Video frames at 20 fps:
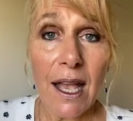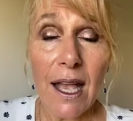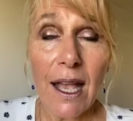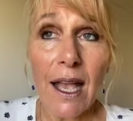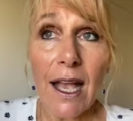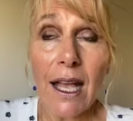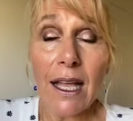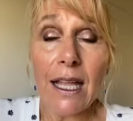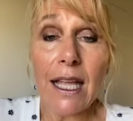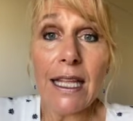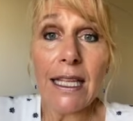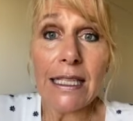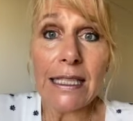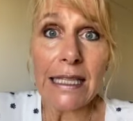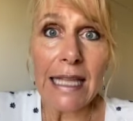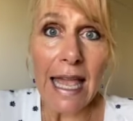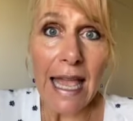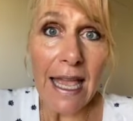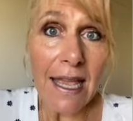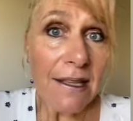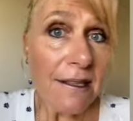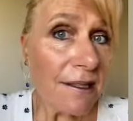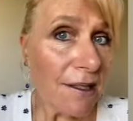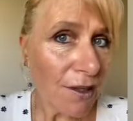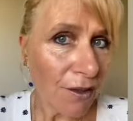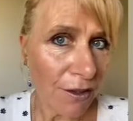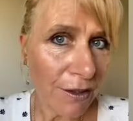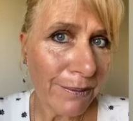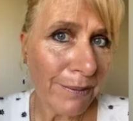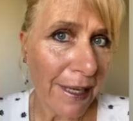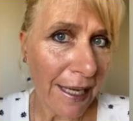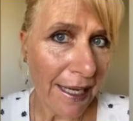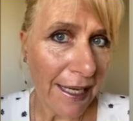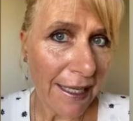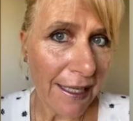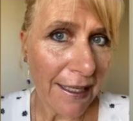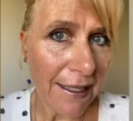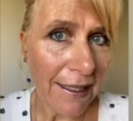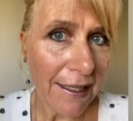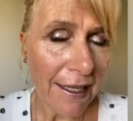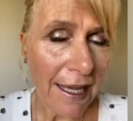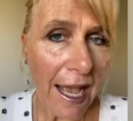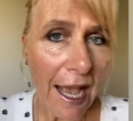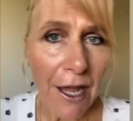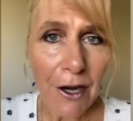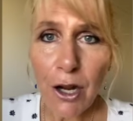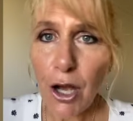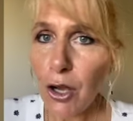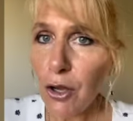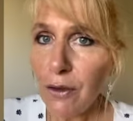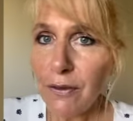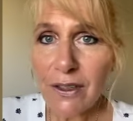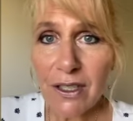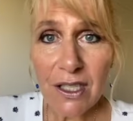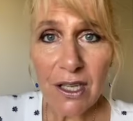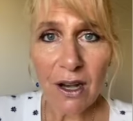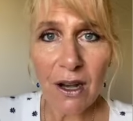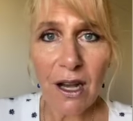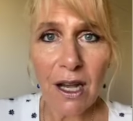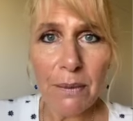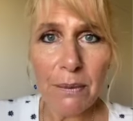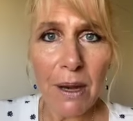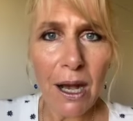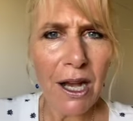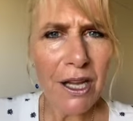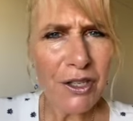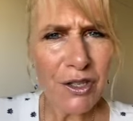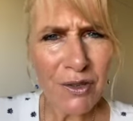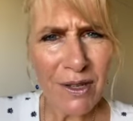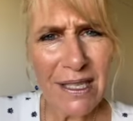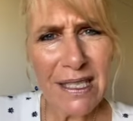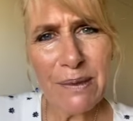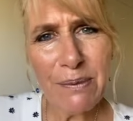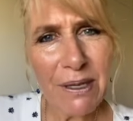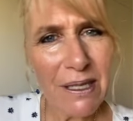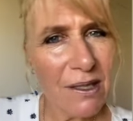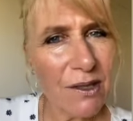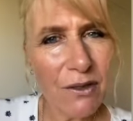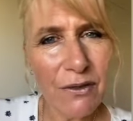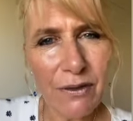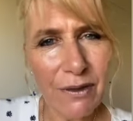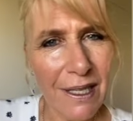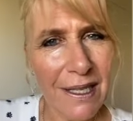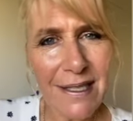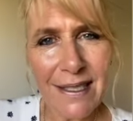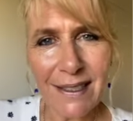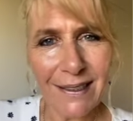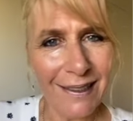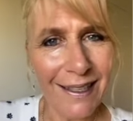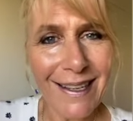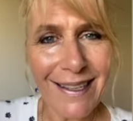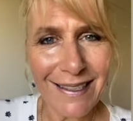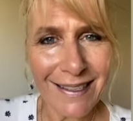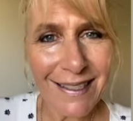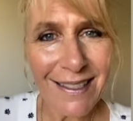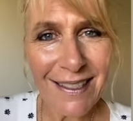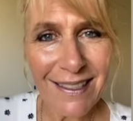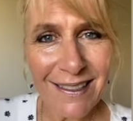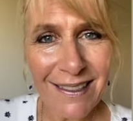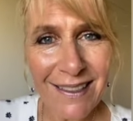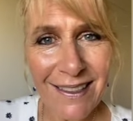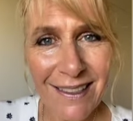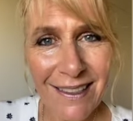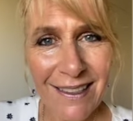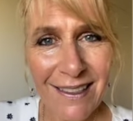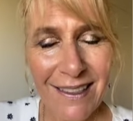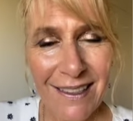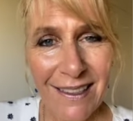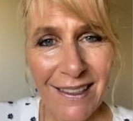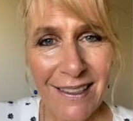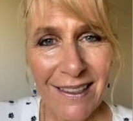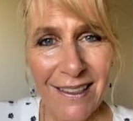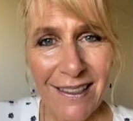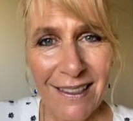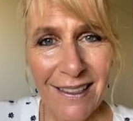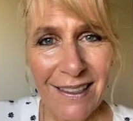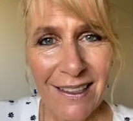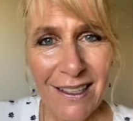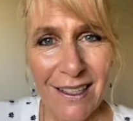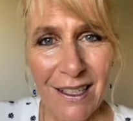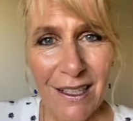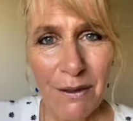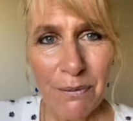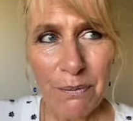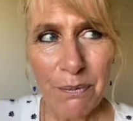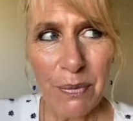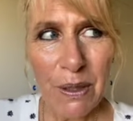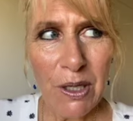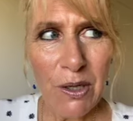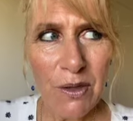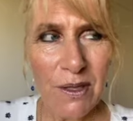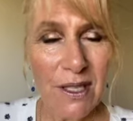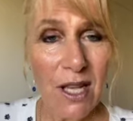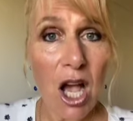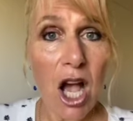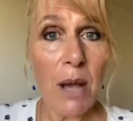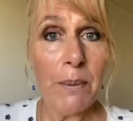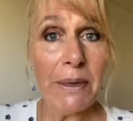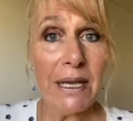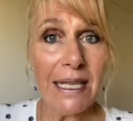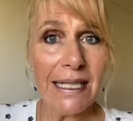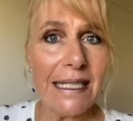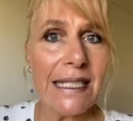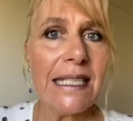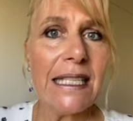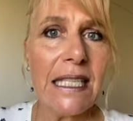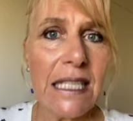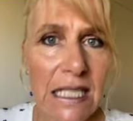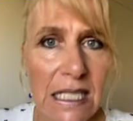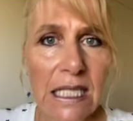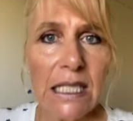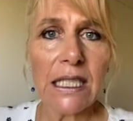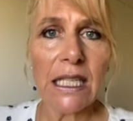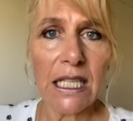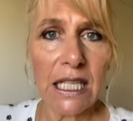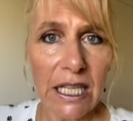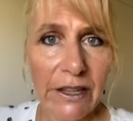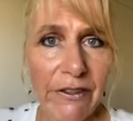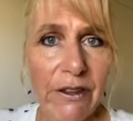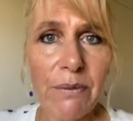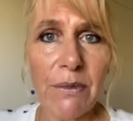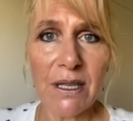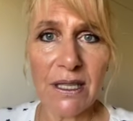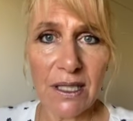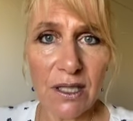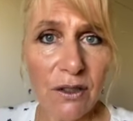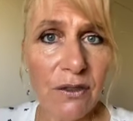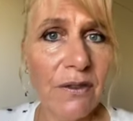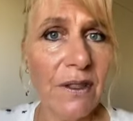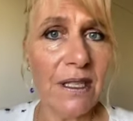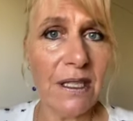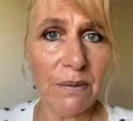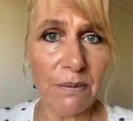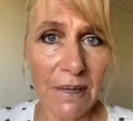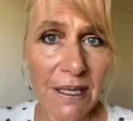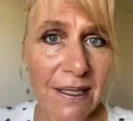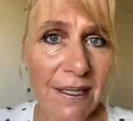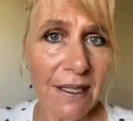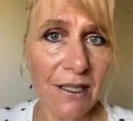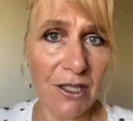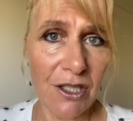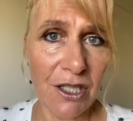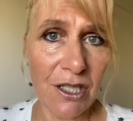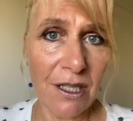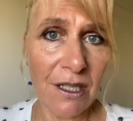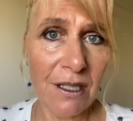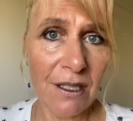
it lands on me. And over time, I trust myself less and less, because I'm consistently giving myself this message